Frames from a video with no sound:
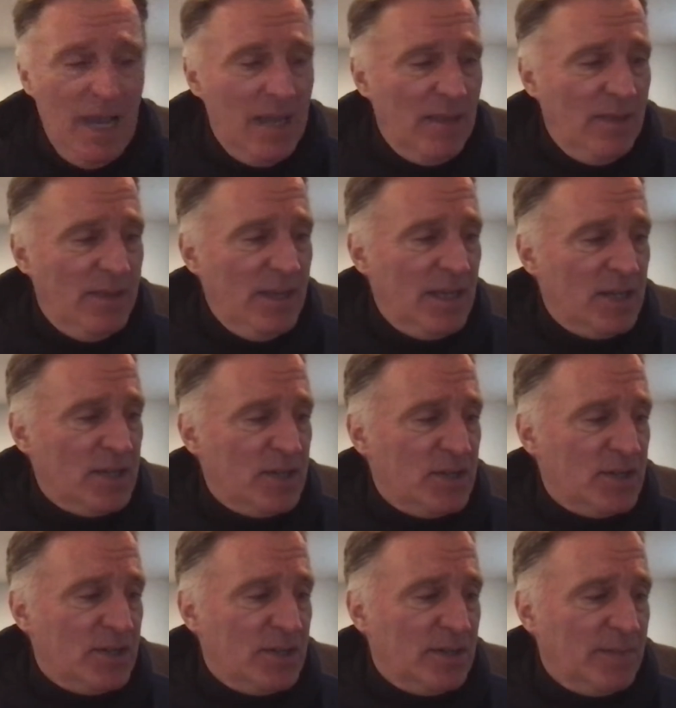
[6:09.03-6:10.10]

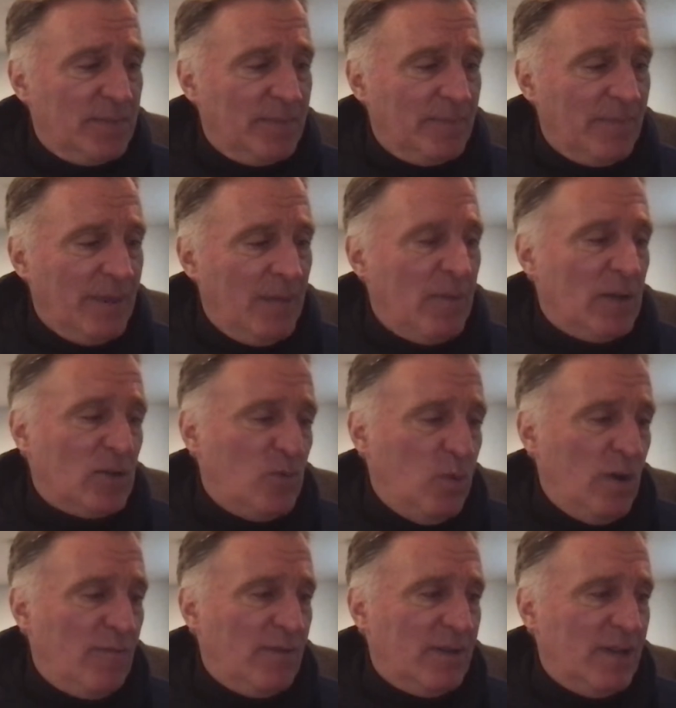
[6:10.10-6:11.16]
This, about
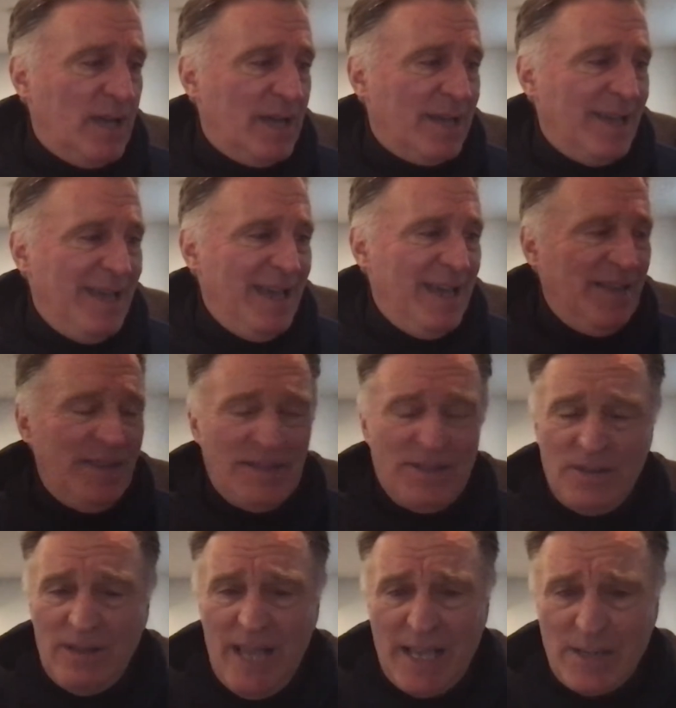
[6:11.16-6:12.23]
12 o'clock, this will
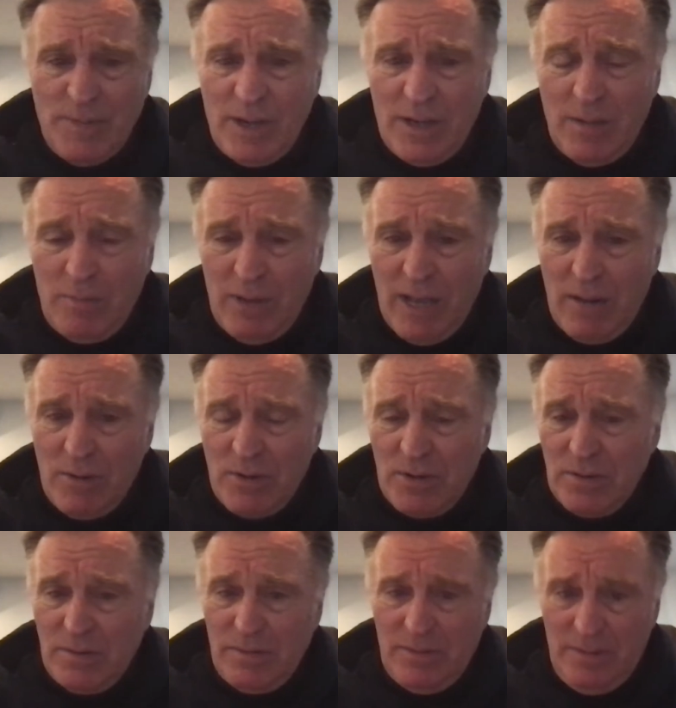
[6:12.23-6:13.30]
last me a couple hours,
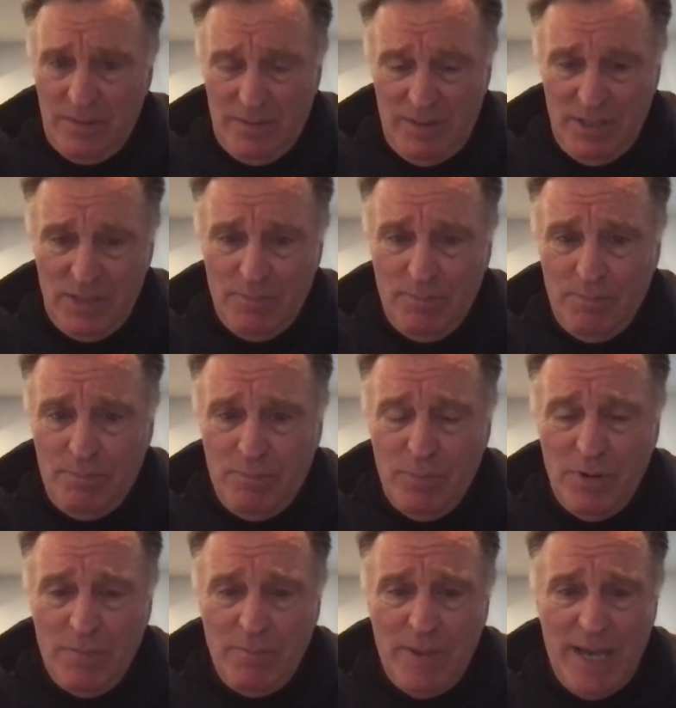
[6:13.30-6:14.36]
this
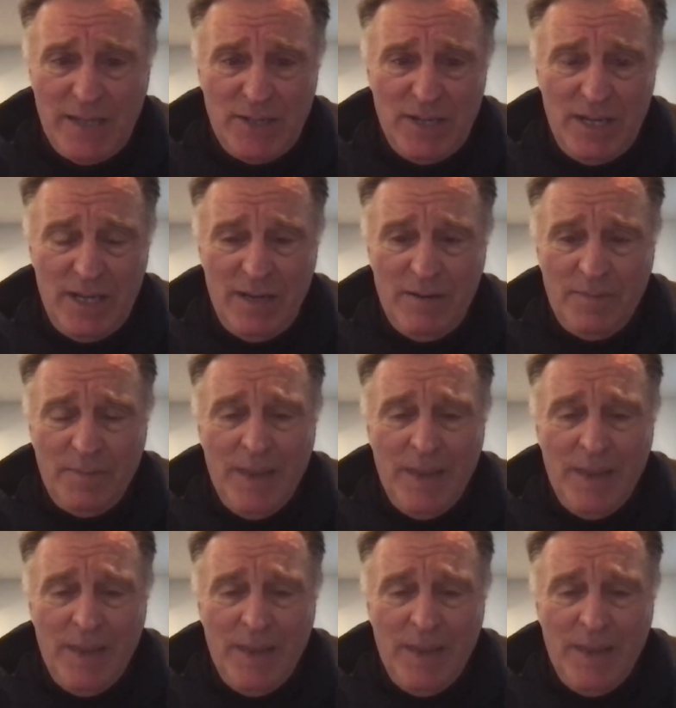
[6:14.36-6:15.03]
batch I here.